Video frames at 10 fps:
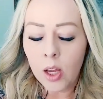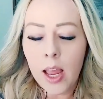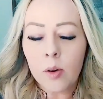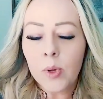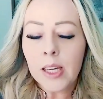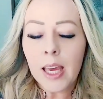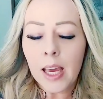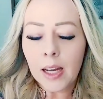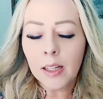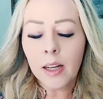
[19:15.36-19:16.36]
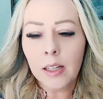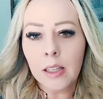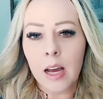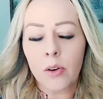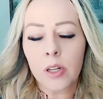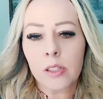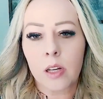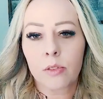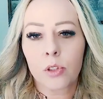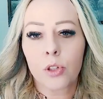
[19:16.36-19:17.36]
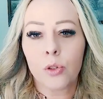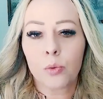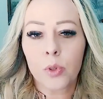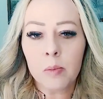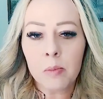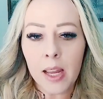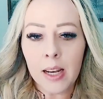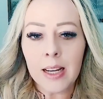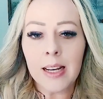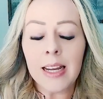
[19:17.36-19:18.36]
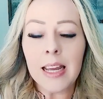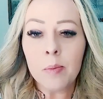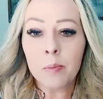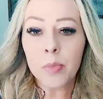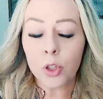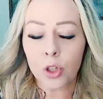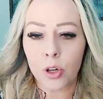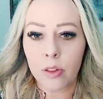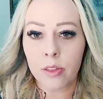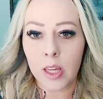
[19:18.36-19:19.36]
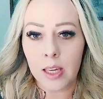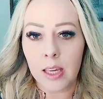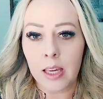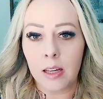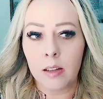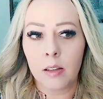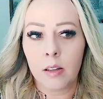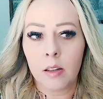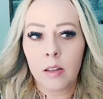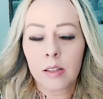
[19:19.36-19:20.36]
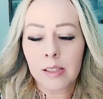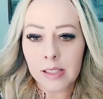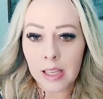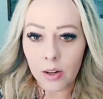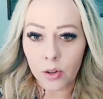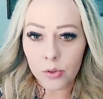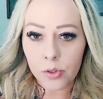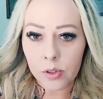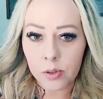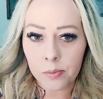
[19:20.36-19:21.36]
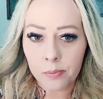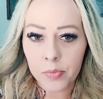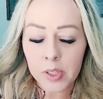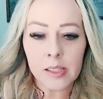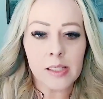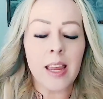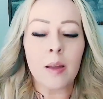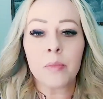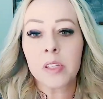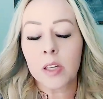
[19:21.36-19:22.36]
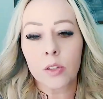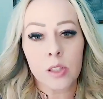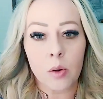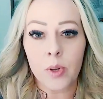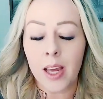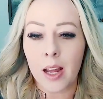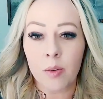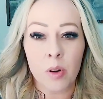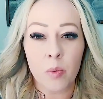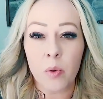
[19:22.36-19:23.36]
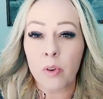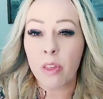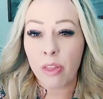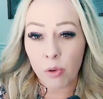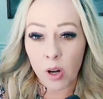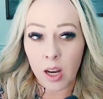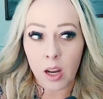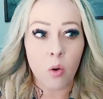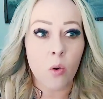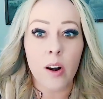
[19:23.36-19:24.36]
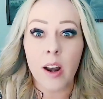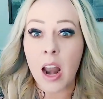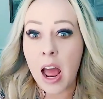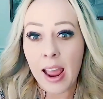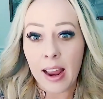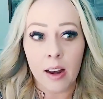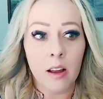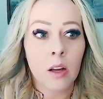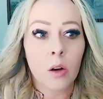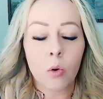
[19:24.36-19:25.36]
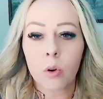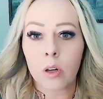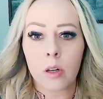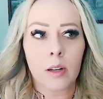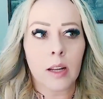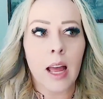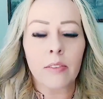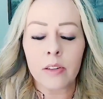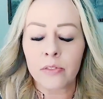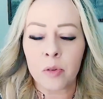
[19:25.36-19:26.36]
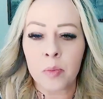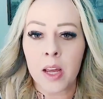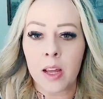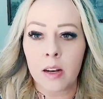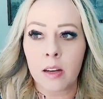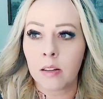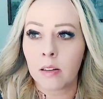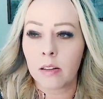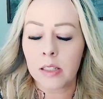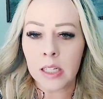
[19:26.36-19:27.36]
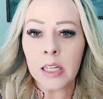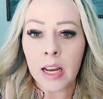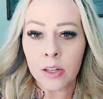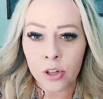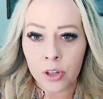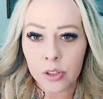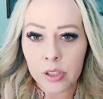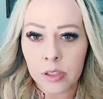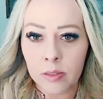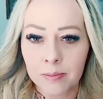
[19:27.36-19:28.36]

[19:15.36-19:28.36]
And we cannot allow ourselves to remain in immature thinking skills, the same skills that we had when we were 3 or 9, or heaven forbid, teenagers,